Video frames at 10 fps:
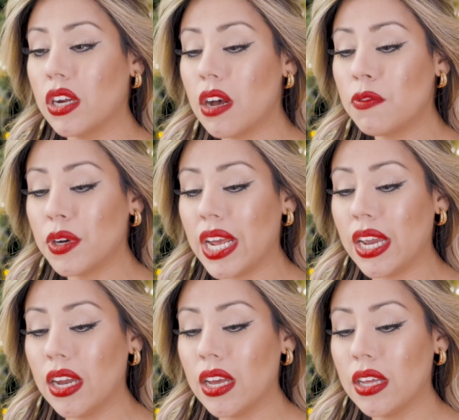
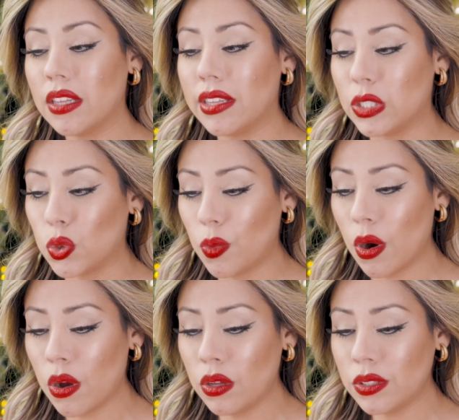governing this
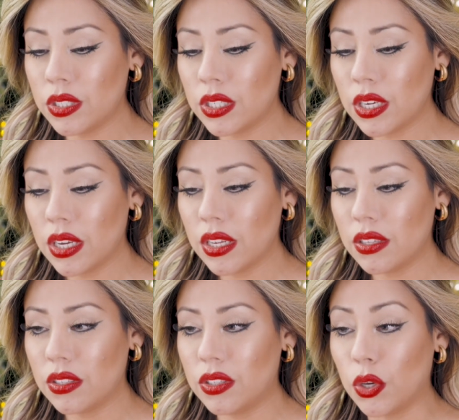world,
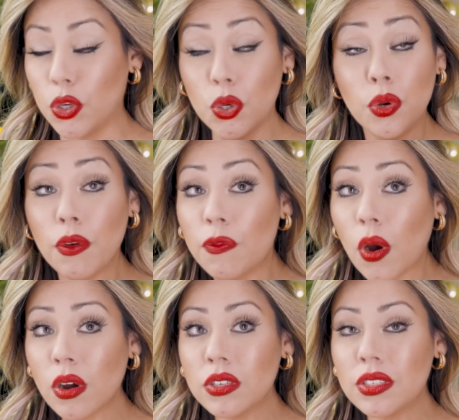the
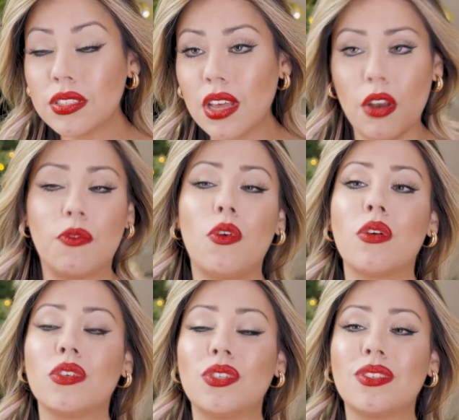universe, and of
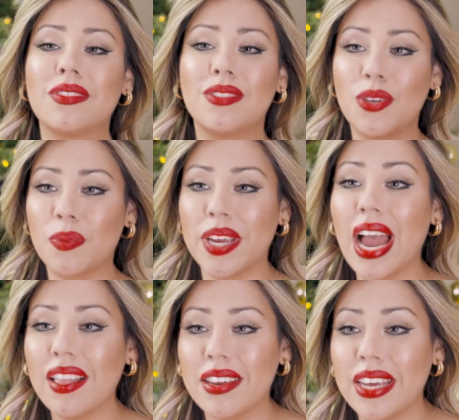course, your
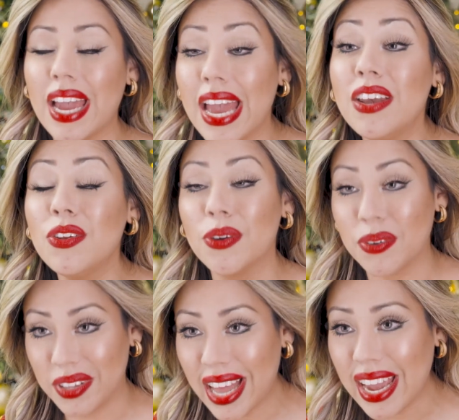reality and
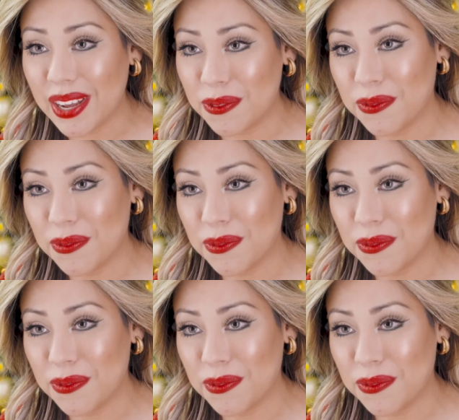your life.